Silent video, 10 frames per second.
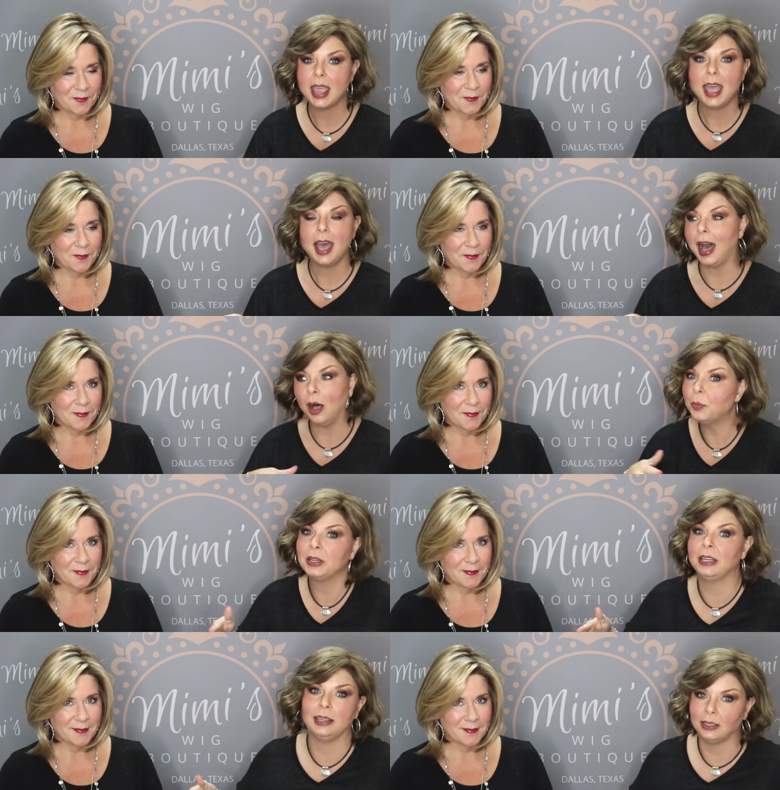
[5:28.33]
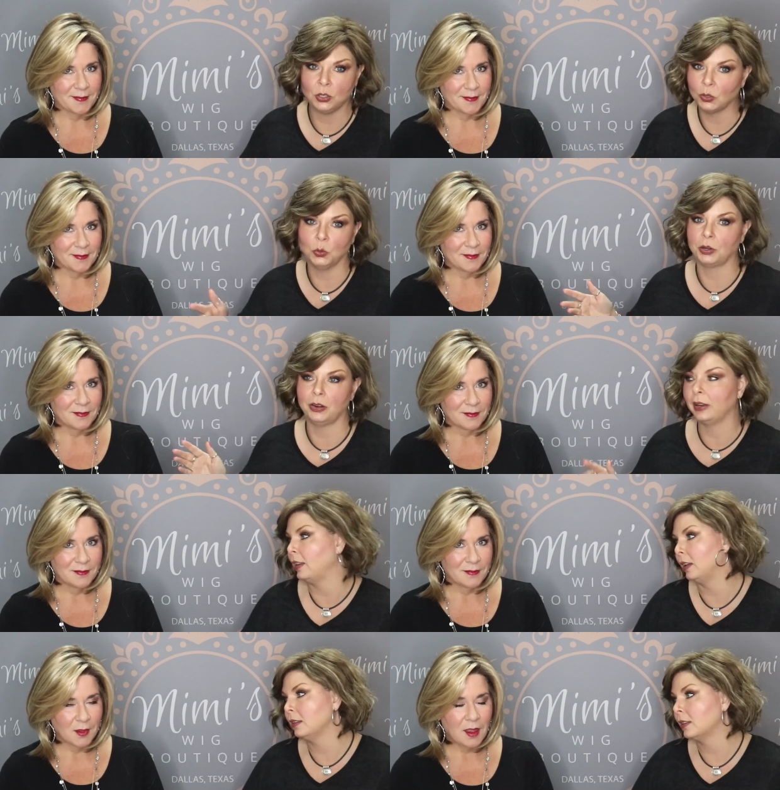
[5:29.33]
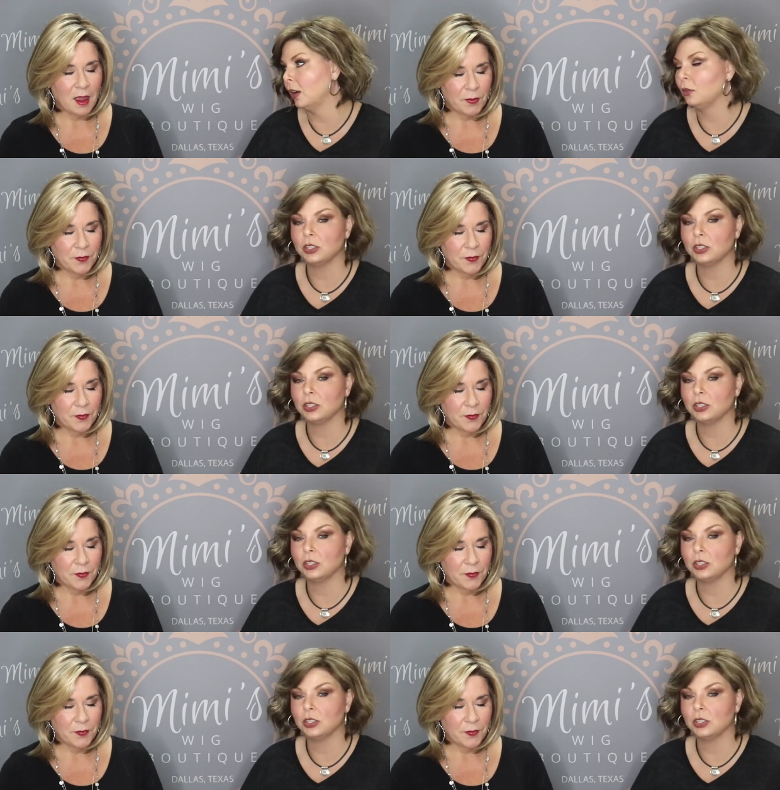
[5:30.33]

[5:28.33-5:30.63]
Speaker 1: I'll put it in. And you can order it right then. So just